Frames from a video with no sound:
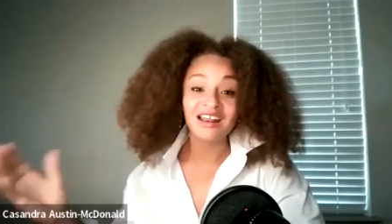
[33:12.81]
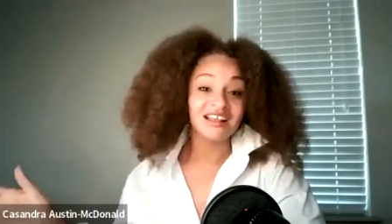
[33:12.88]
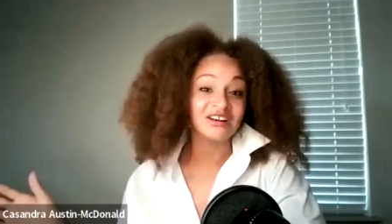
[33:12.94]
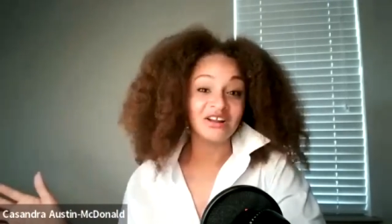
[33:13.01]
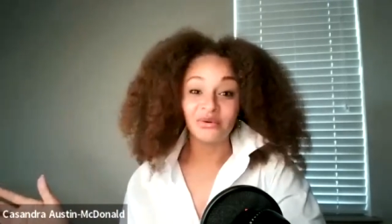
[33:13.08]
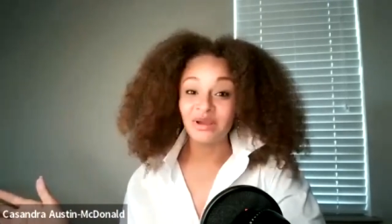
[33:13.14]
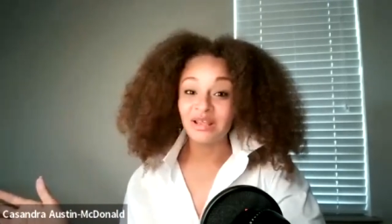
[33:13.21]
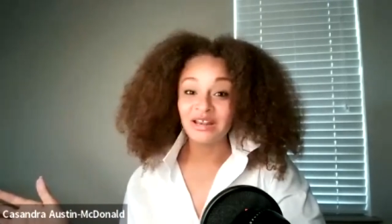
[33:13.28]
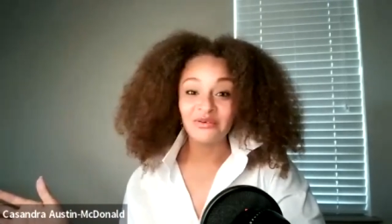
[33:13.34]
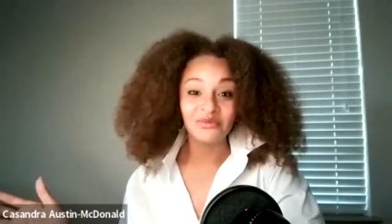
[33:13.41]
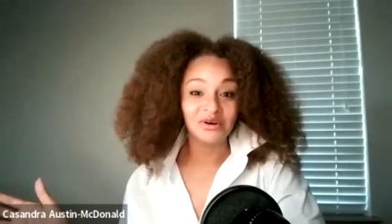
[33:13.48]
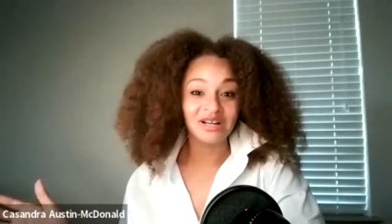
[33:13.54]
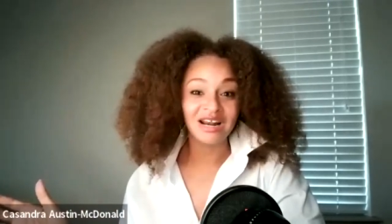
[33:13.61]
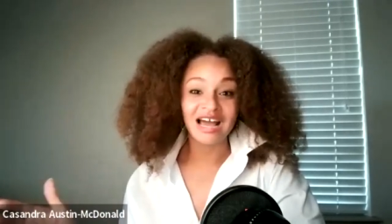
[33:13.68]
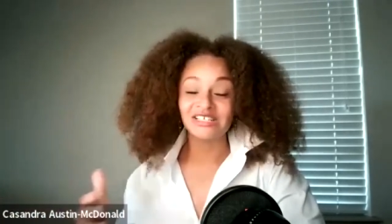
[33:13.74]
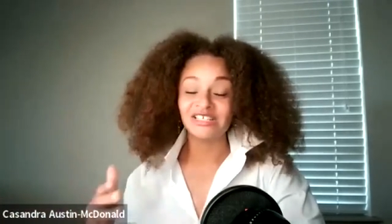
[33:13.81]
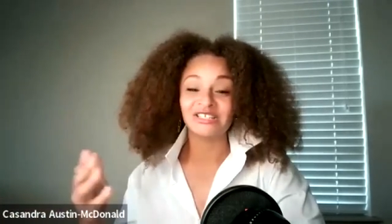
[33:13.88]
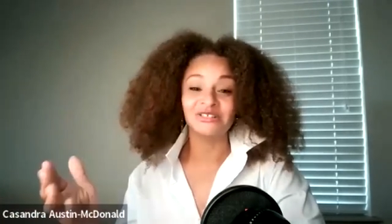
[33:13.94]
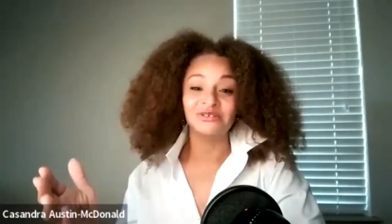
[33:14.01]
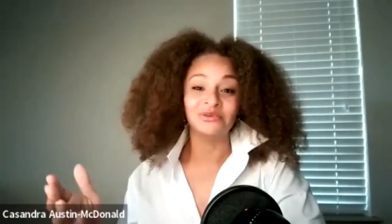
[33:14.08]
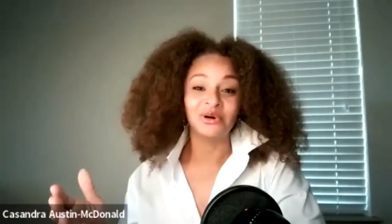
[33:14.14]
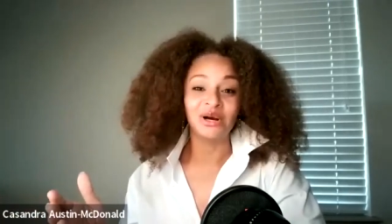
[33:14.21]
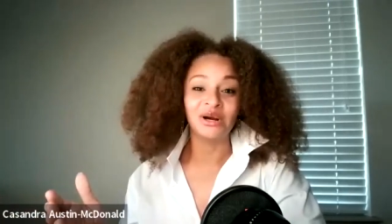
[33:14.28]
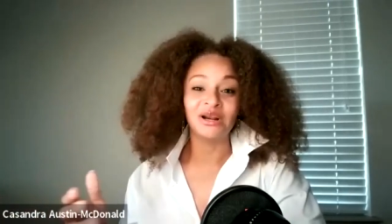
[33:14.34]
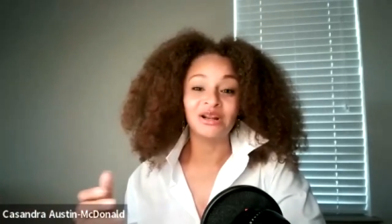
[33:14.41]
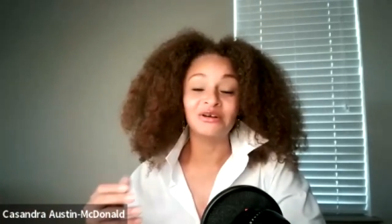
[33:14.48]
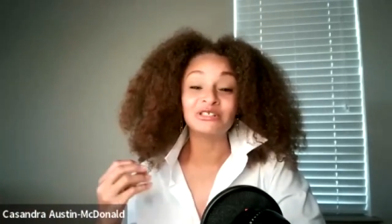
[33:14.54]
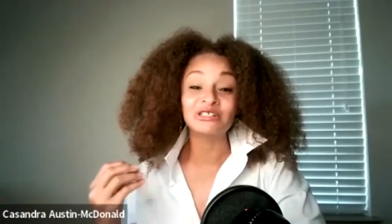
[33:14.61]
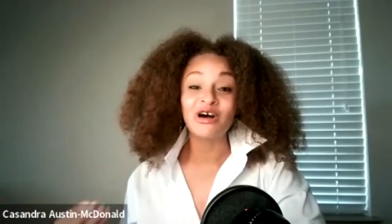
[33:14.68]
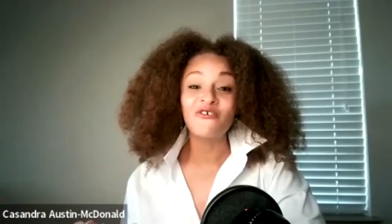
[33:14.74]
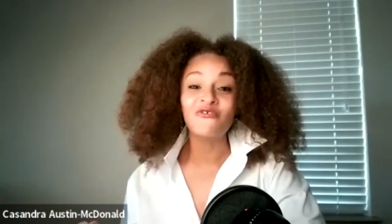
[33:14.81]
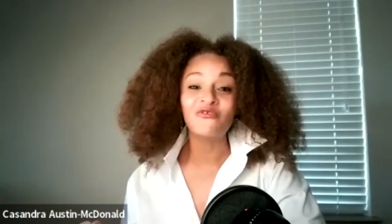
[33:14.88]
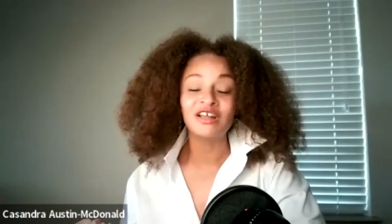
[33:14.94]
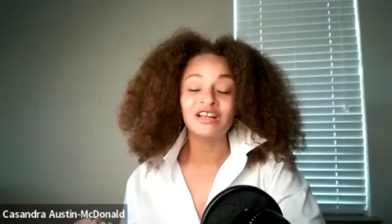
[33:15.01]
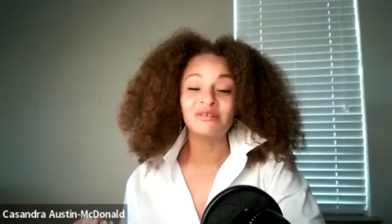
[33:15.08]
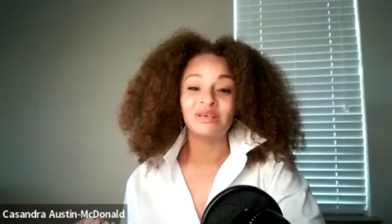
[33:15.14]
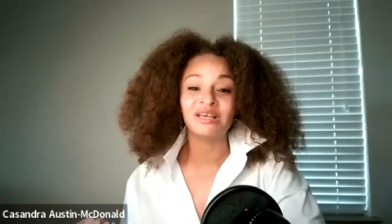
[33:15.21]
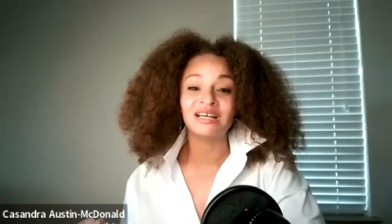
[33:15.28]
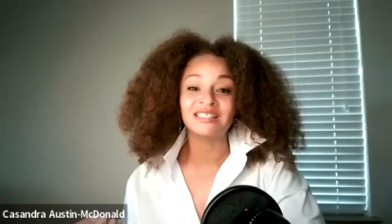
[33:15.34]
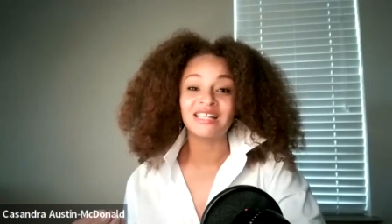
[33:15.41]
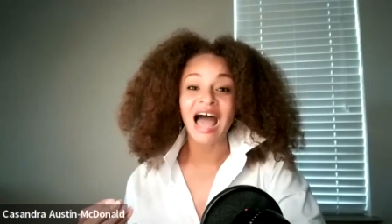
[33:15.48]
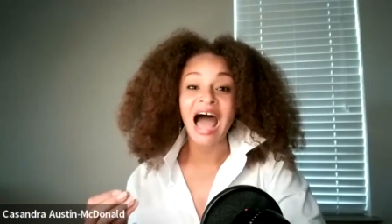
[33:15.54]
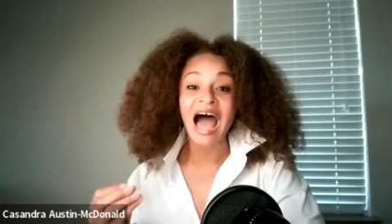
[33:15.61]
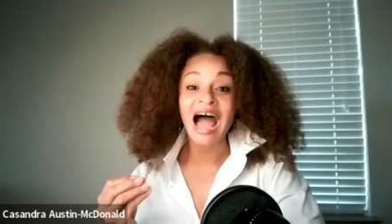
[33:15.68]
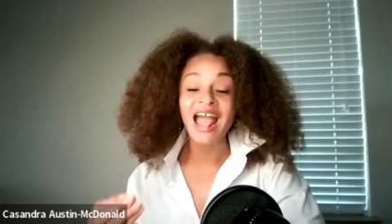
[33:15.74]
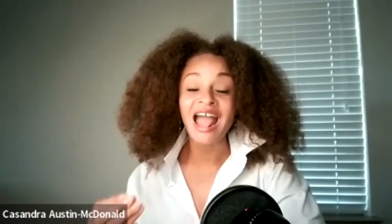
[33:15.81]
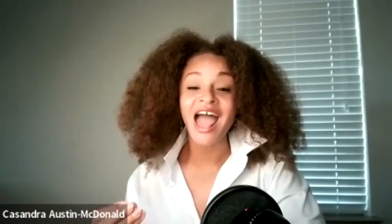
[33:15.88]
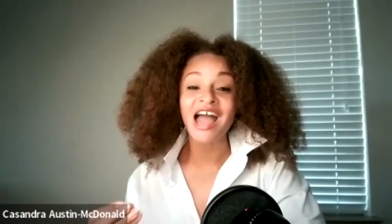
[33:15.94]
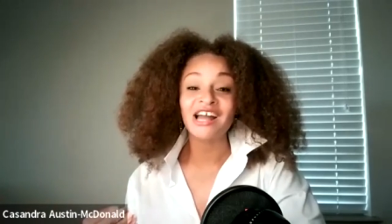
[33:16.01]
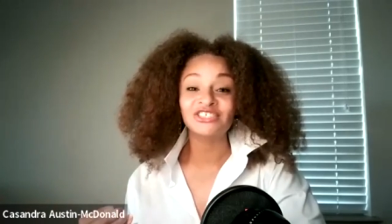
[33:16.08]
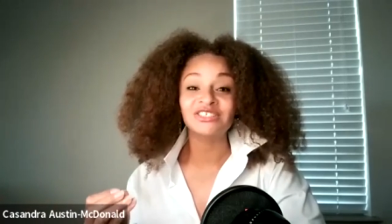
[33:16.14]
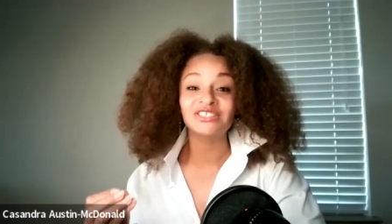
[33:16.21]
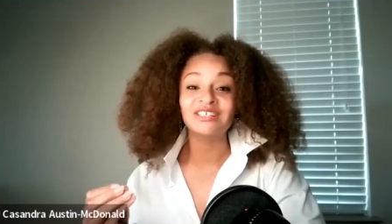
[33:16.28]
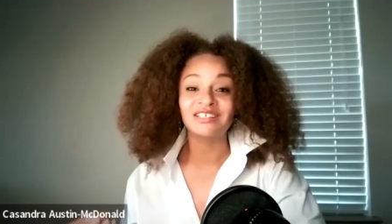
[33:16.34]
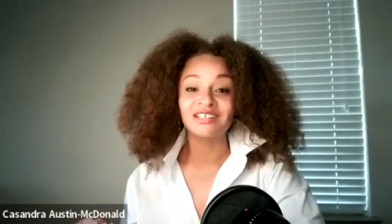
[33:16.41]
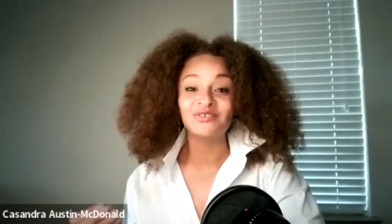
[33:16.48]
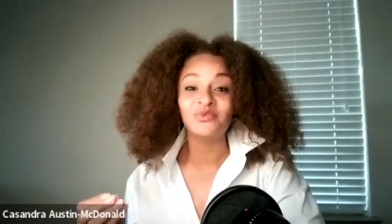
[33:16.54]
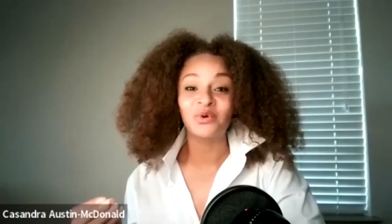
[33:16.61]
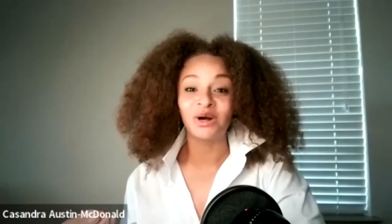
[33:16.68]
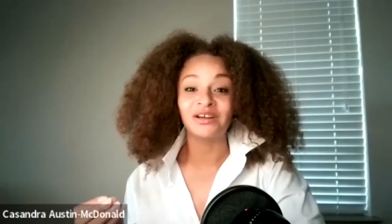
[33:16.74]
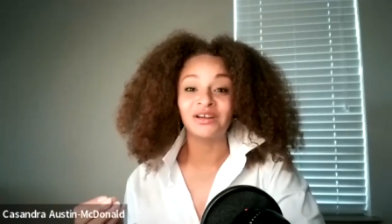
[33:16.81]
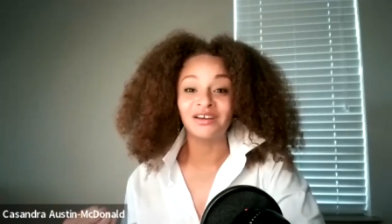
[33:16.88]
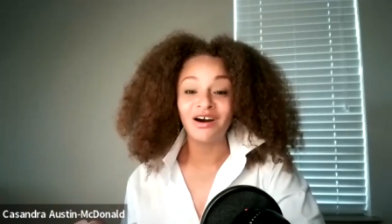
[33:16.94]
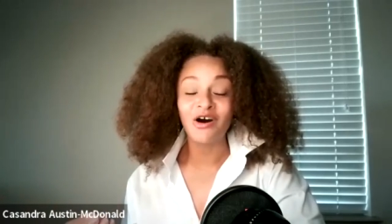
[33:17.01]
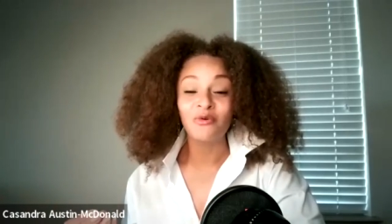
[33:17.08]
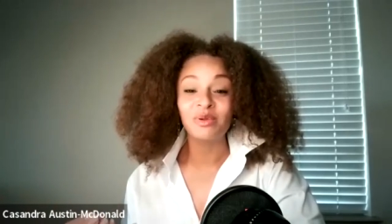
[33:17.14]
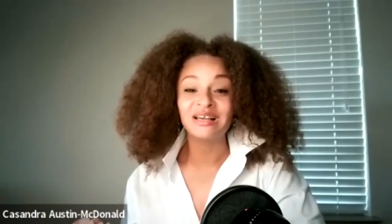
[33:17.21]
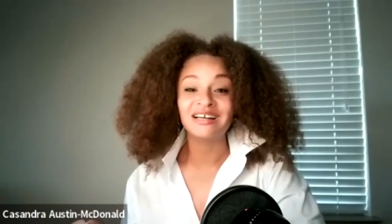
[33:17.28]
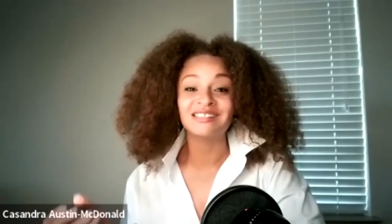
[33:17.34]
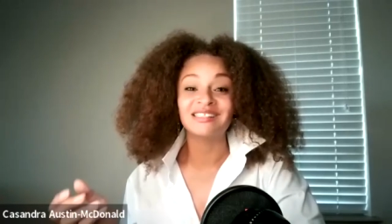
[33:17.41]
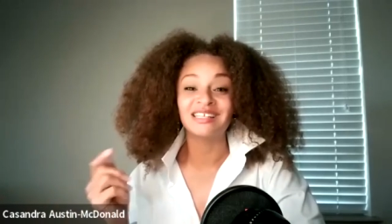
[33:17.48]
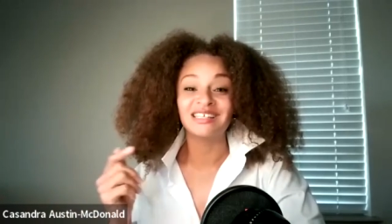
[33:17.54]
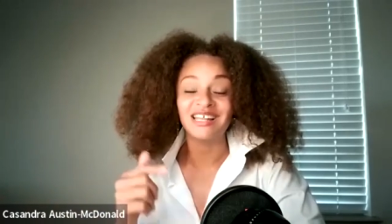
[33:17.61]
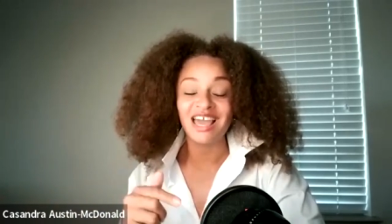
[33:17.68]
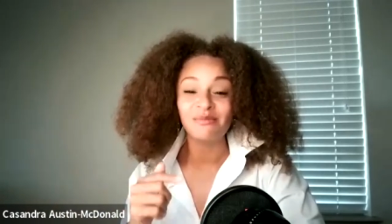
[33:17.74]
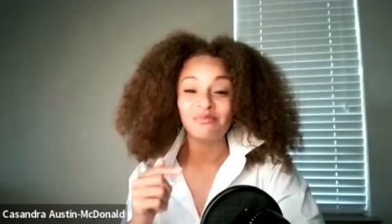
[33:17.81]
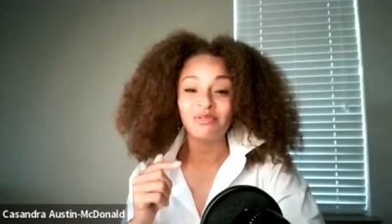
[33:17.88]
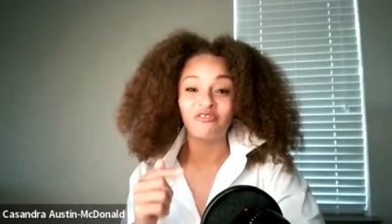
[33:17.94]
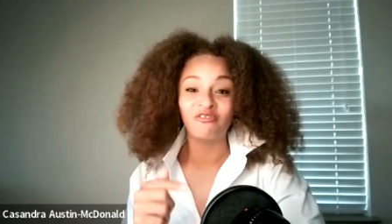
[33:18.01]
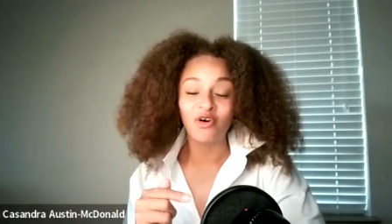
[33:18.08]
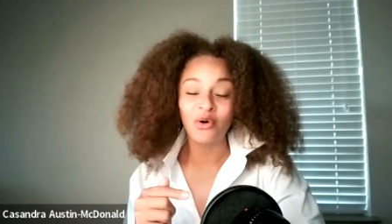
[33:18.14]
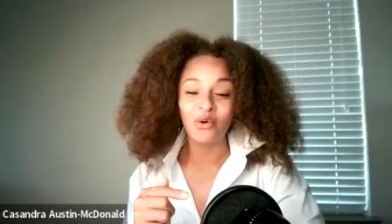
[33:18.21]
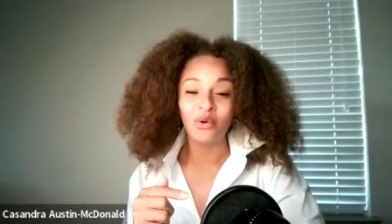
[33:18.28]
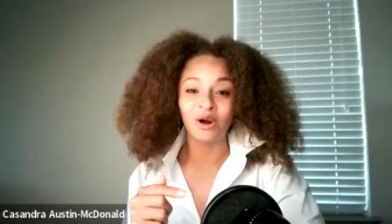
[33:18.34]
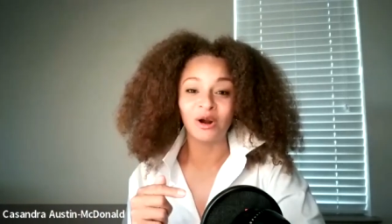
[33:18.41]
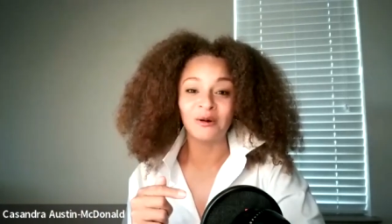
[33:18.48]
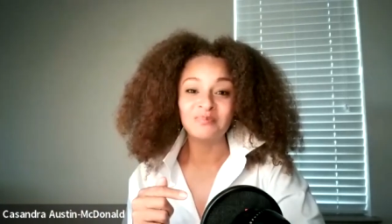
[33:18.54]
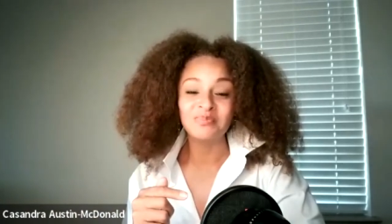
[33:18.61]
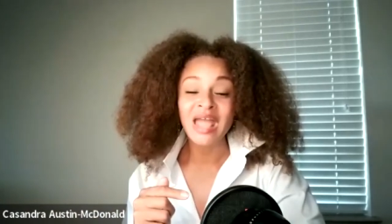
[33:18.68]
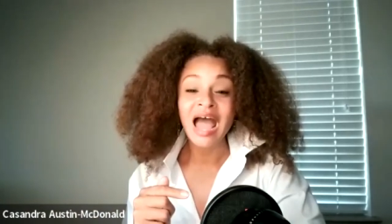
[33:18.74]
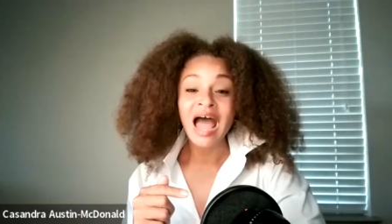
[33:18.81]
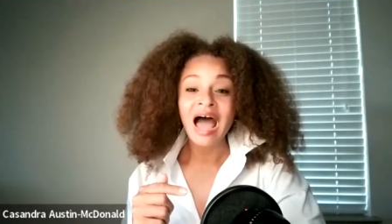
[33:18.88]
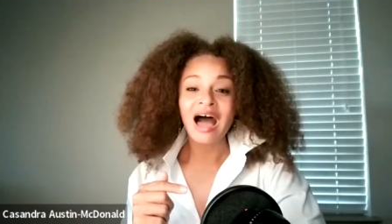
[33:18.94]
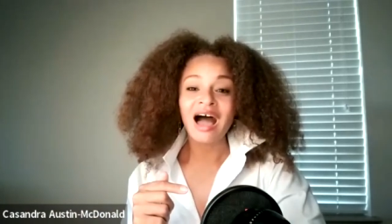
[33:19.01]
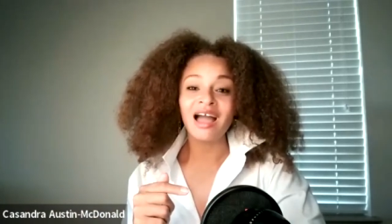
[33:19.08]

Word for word: I didn't know anyone. I just knew her. And it was so funny because I actually didn't want to go because the day before,